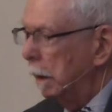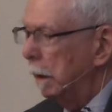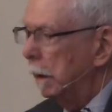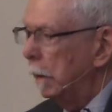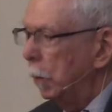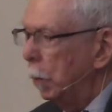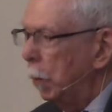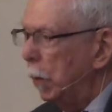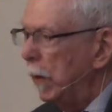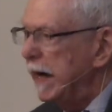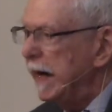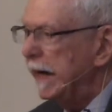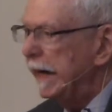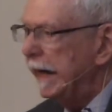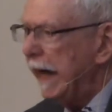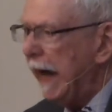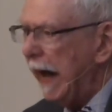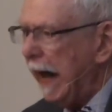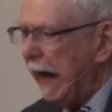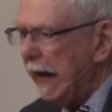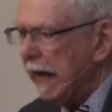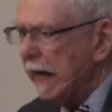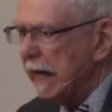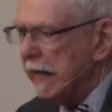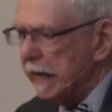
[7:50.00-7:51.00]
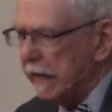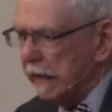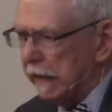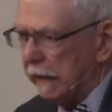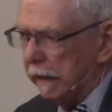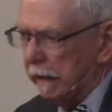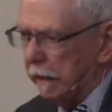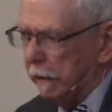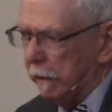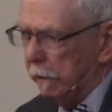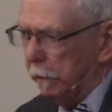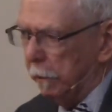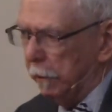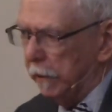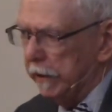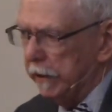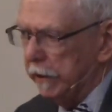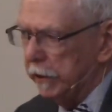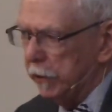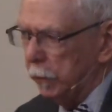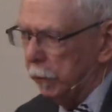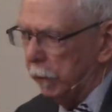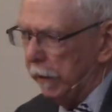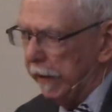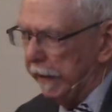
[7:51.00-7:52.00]
we can
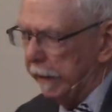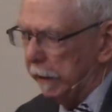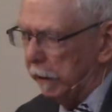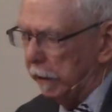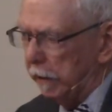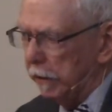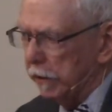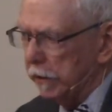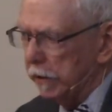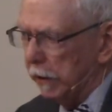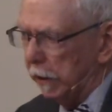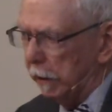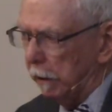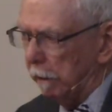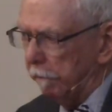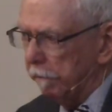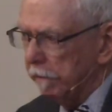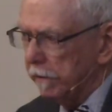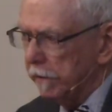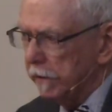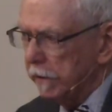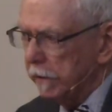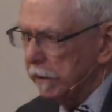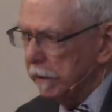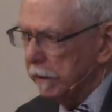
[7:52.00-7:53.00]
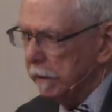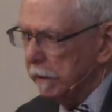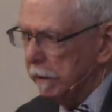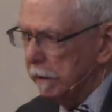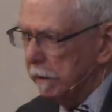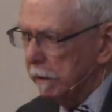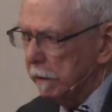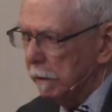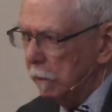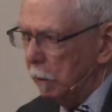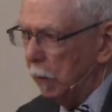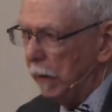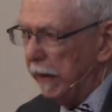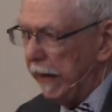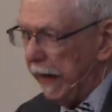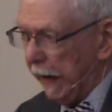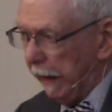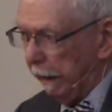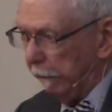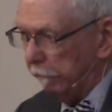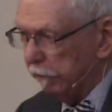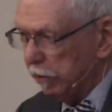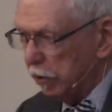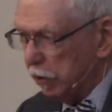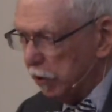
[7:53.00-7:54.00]
restrain ourselves. We
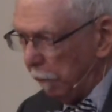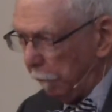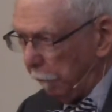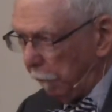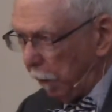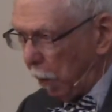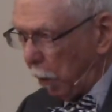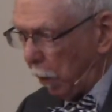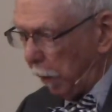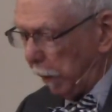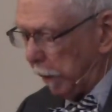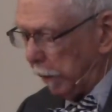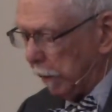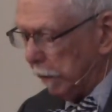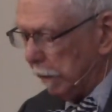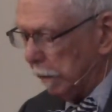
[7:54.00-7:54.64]
have support.